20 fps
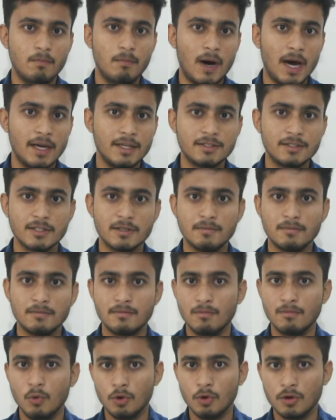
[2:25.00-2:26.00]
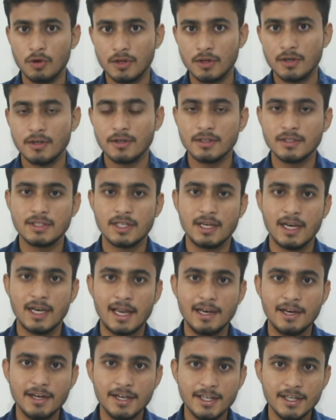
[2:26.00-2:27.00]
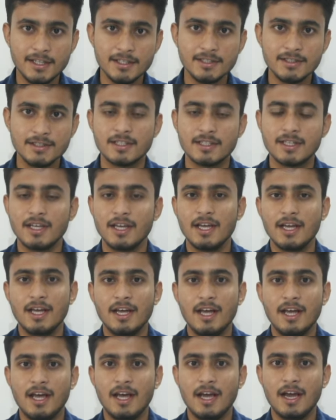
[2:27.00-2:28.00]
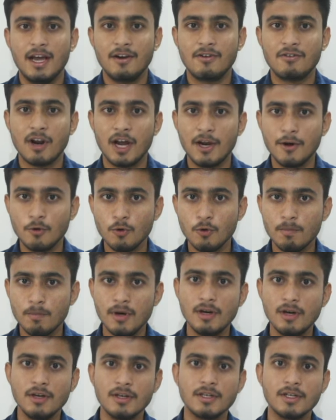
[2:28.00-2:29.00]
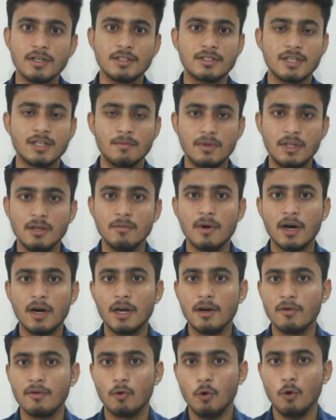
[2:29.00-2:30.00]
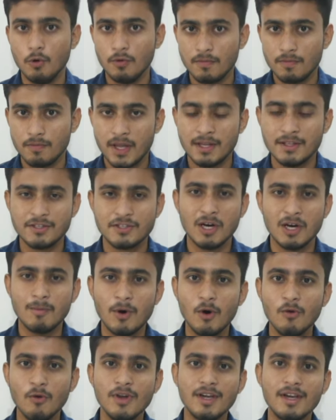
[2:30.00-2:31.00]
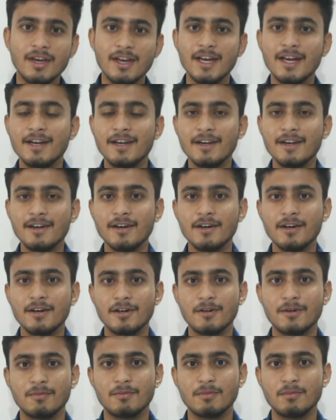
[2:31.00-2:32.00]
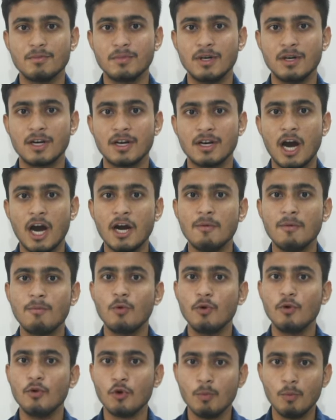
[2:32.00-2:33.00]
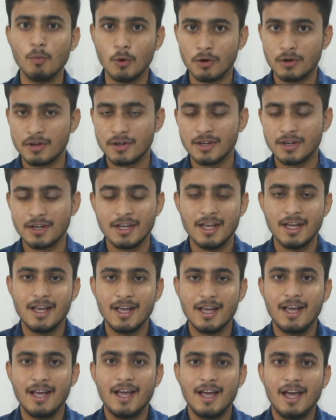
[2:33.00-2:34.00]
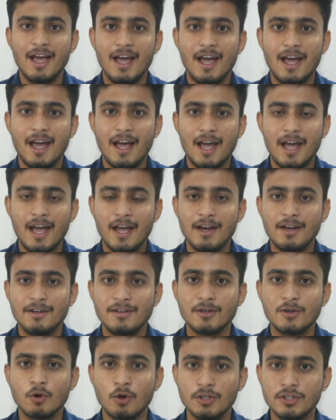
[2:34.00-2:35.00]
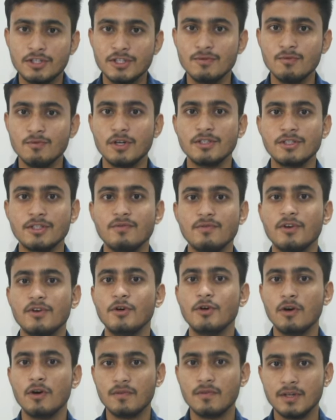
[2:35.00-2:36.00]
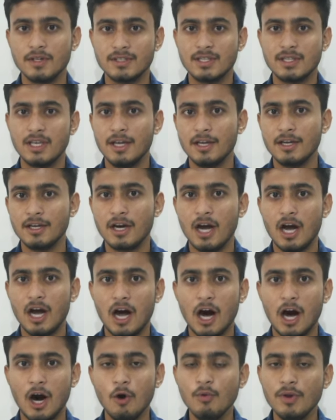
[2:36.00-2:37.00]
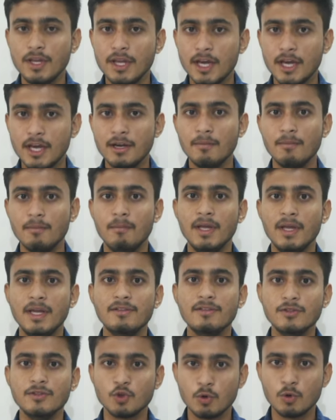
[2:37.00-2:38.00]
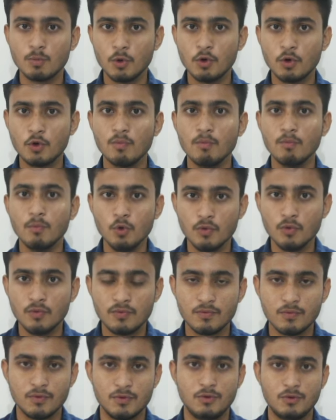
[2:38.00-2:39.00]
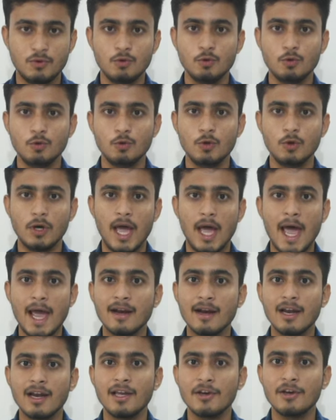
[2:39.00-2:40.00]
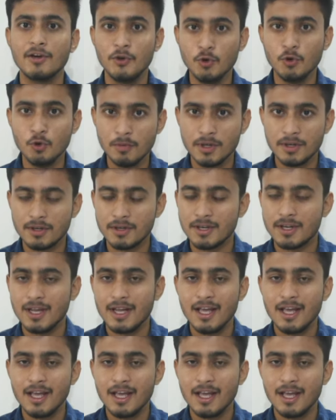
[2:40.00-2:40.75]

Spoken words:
buy some motors and LEDs, and tried to build something by our own. And somehow we created a cardboard robot. And the question was in front of us, like, how we can make this robot to move, to act like a human.